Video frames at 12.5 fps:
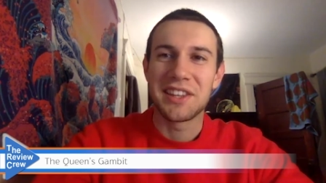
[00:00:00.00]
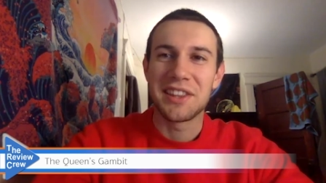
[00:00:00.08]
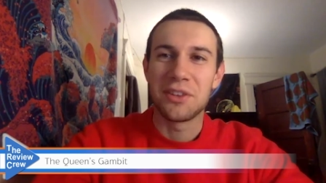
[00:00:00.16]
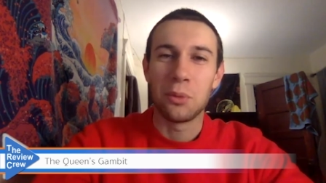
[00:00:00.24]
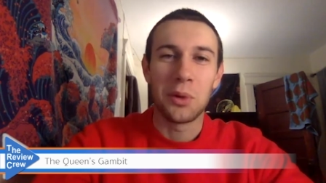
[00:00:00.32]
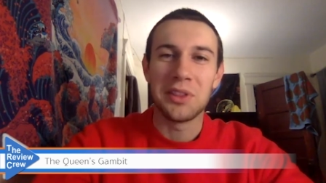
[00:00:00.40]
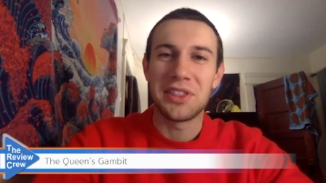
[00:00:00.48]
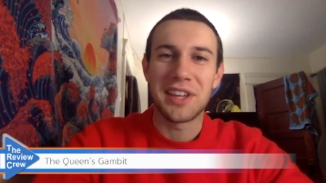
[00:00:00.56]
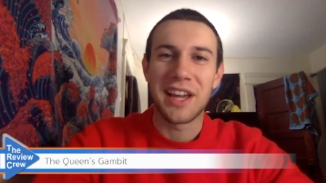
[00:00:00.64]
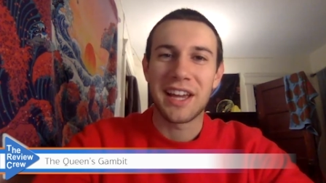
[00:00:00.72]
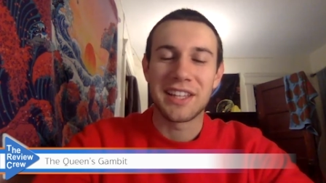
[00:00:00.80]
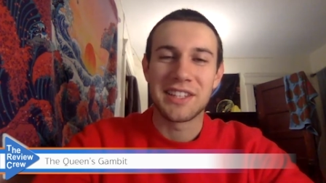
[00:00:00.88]
the one
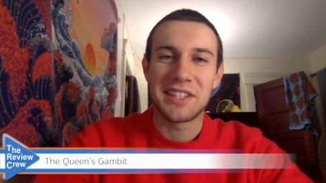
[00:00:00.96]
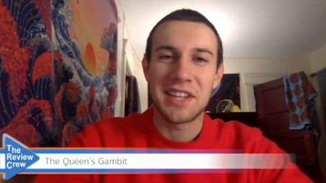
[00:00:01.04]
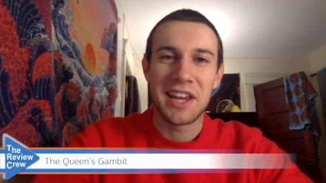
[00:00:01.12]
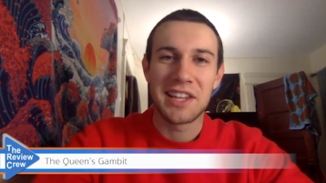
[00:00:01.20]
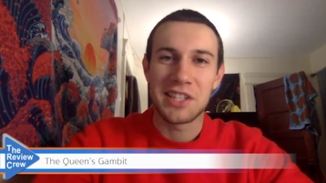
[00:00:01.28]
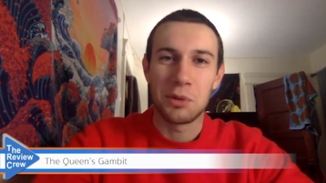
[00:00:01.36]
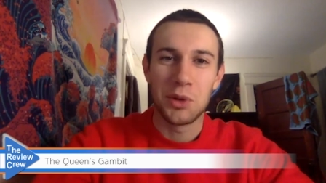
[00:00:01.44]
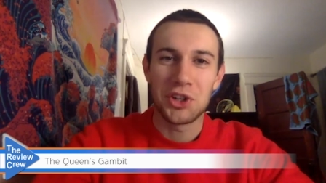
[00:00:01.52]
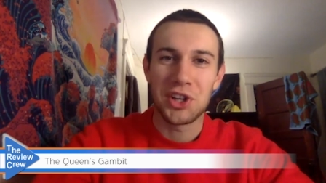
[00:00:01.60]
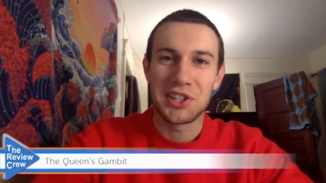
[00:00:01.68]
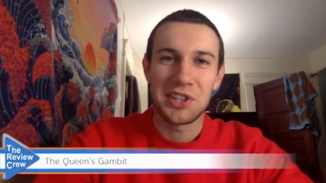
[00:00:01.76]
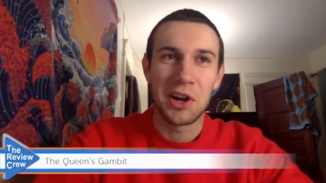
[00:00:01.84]
thing I can say is I wish
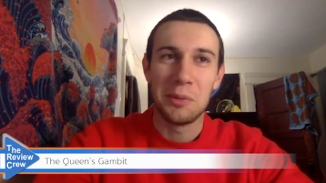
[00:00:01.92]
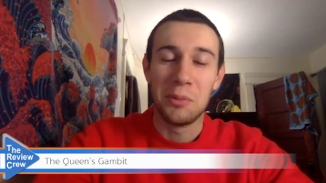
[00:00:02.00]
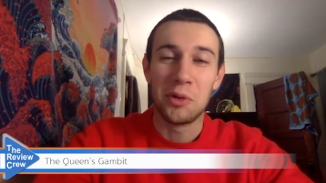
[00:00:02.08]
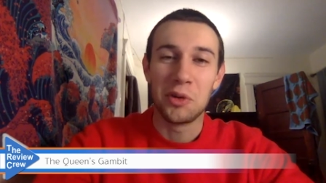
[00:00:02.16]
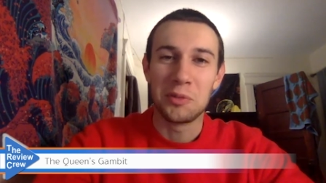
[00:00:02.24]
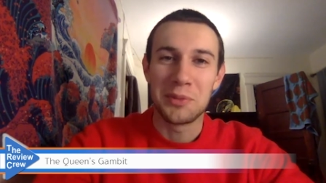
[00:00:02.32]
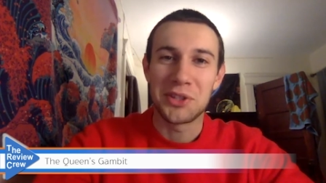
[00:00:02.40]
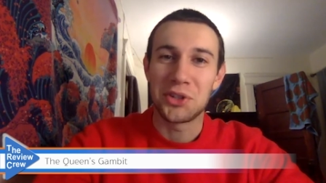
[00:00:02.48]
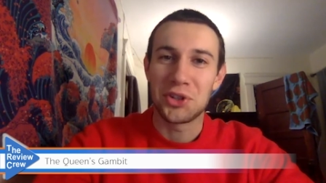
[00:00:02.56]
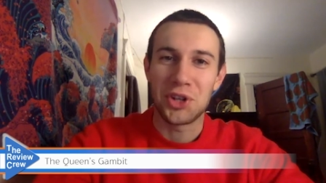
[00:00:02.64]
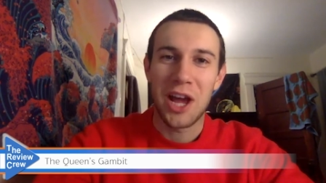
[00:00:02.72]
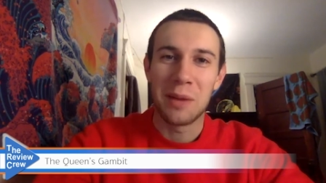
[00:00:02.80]
I saw more of Mr.
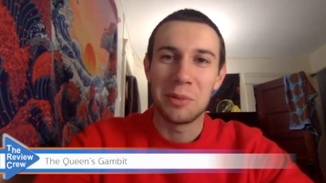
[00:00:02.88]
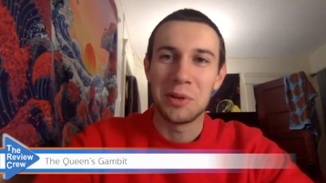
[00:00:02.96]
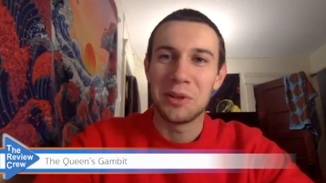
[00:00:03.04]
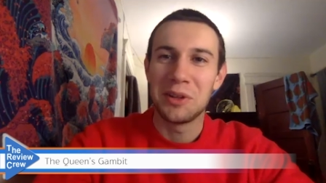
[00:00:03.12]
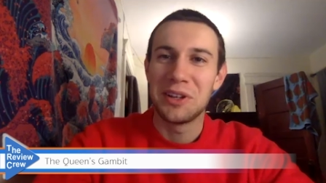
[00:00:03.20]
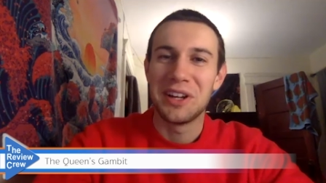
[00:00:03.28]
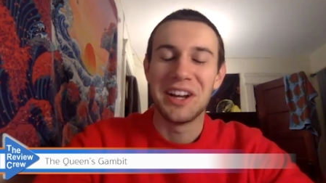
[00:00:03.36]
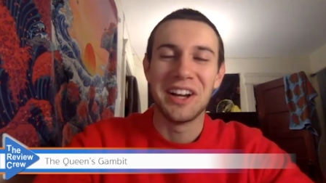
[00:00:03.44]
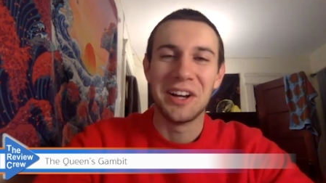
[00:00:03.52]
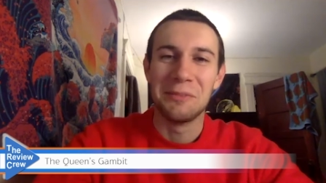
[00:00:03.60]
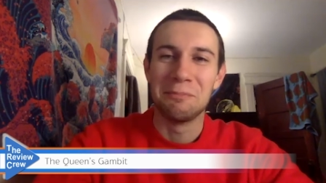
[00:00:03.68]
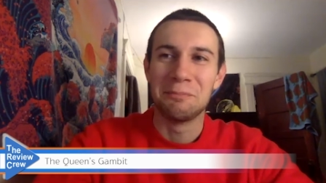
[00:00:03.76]
Shaibel, um, mm-hmm.